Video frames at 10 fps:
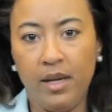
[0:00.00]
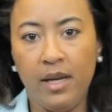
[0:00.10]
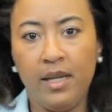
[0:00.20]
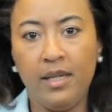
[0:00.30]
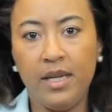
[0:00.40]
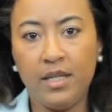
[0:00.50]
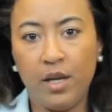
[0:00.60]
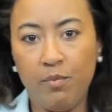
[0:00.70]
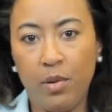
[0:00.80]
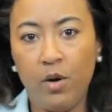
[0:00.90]
These
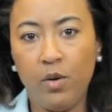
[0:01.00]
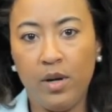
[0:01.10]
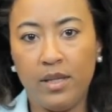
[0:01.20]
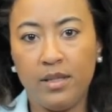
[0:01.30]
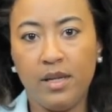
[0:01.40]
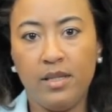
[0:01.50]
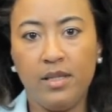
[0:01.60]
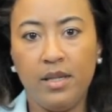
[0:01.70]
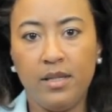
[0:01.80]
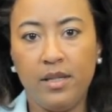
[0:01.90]
components
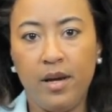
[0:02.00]
consist